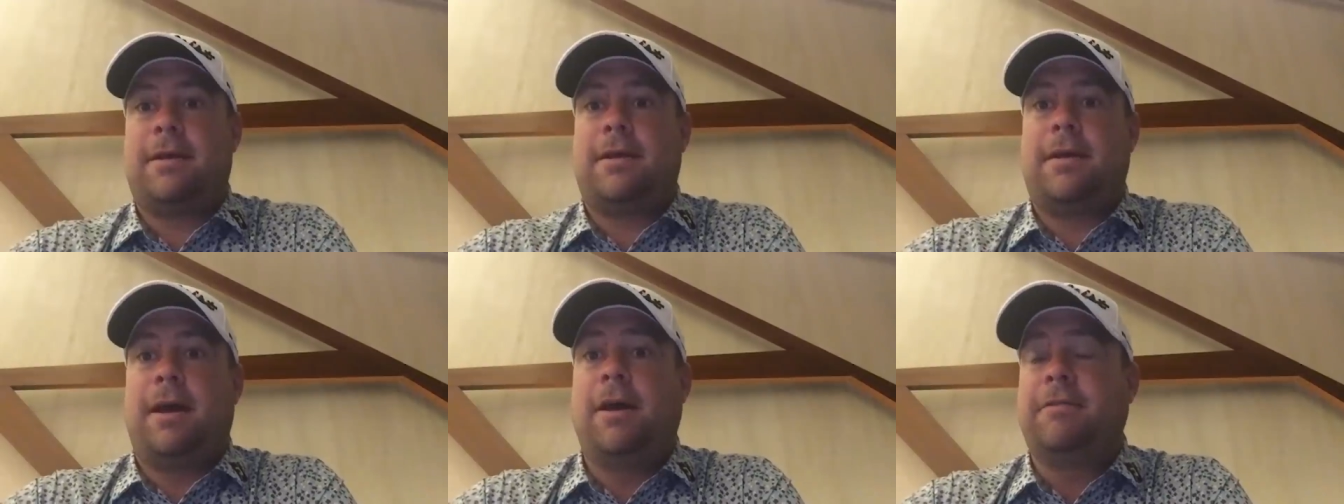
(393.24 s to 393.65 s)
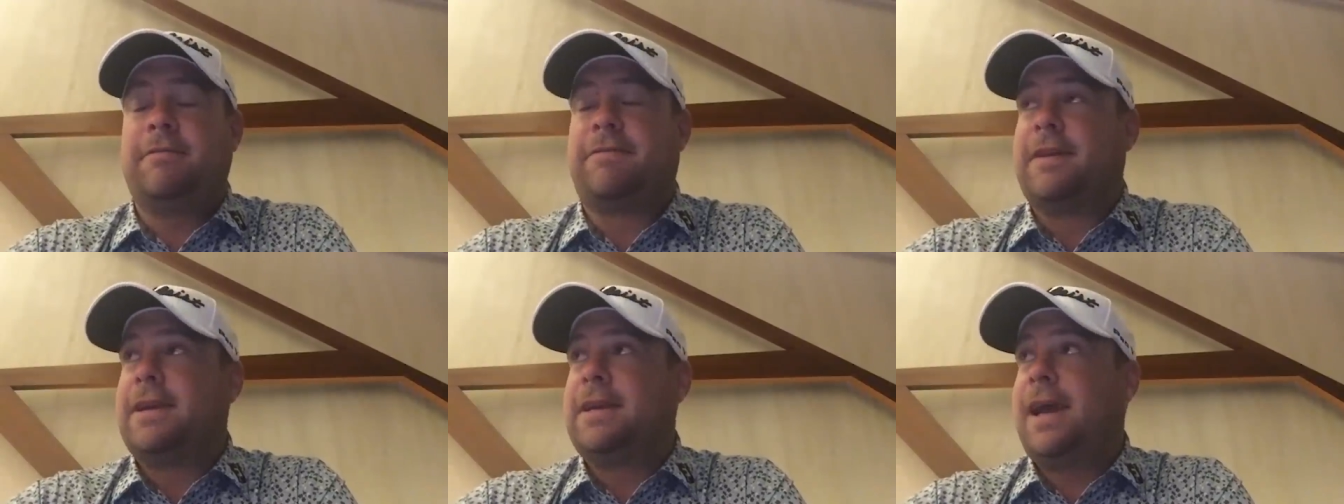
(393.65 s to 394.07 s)

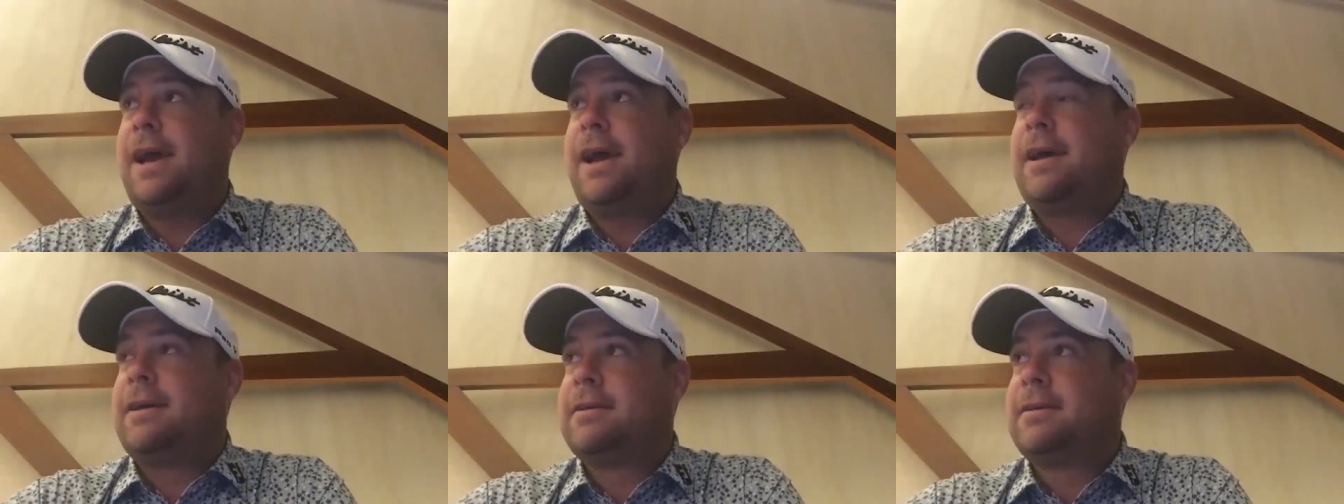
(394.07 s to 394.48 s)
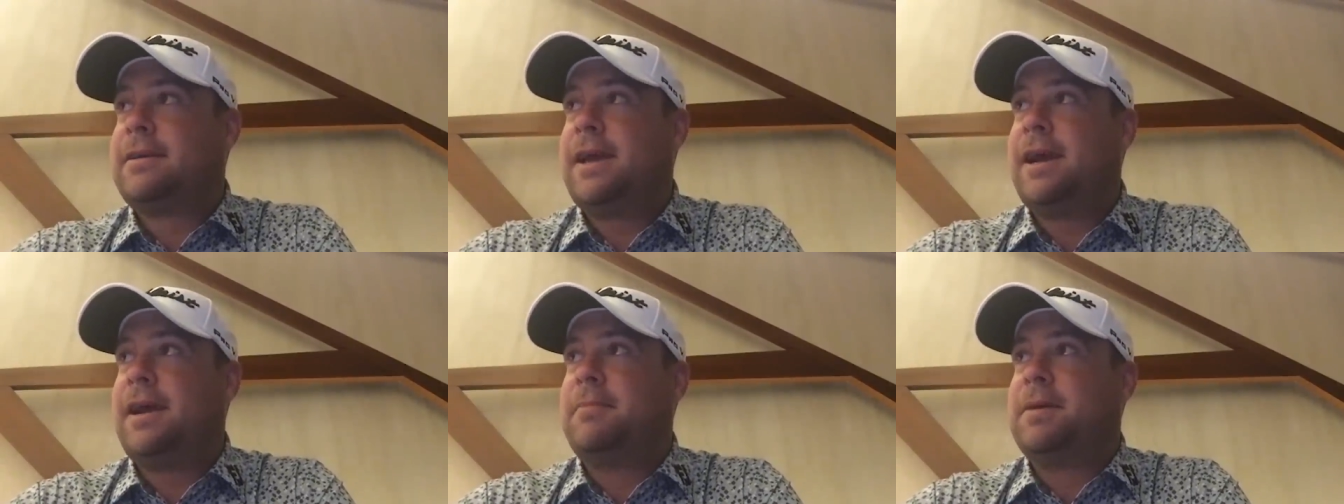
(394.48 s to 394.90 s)
Hopefully, yeah.
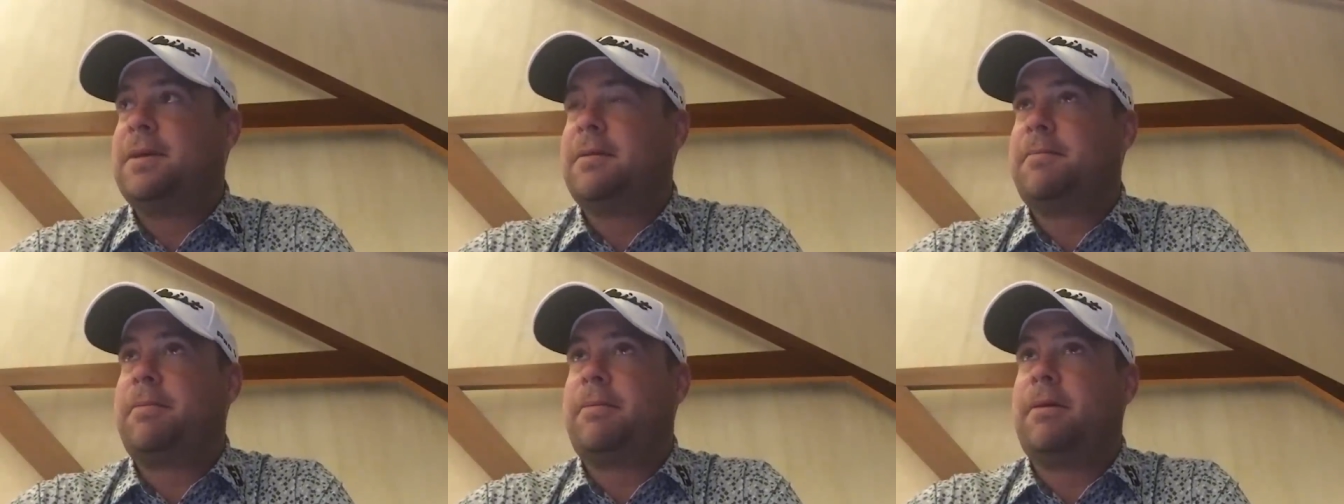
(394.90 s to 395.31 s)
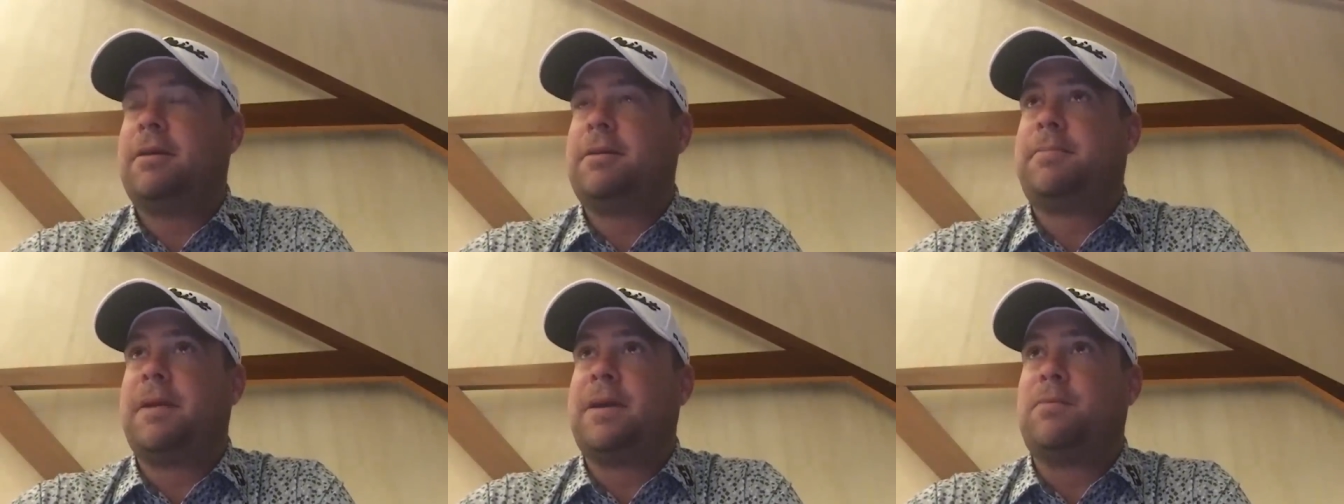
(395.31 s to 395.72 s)
Yeah, I mean, I've
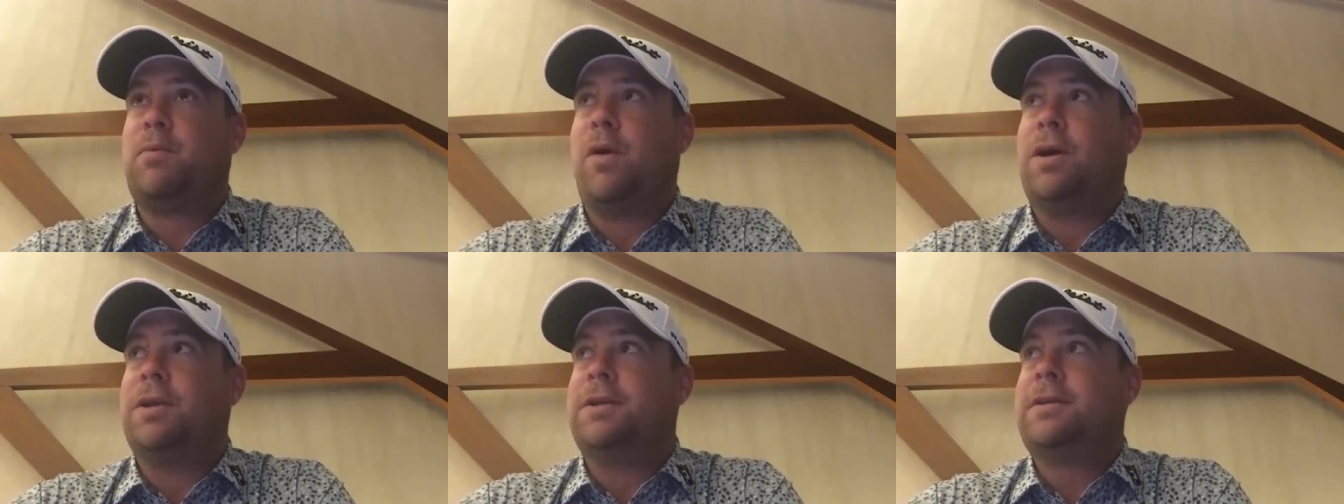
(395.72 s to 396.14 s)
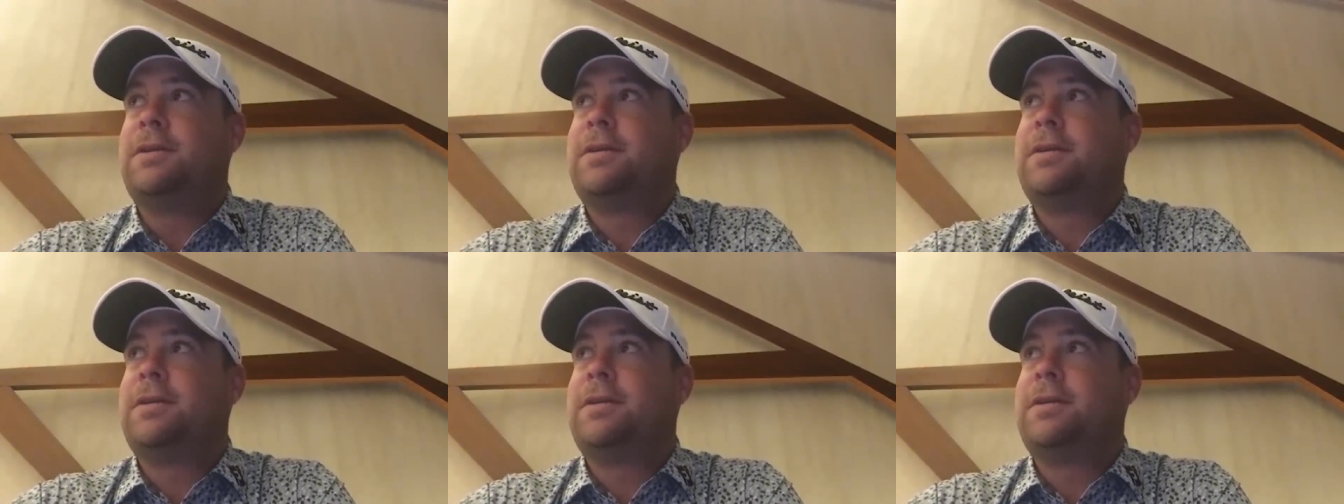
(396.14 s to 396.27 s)
only played one.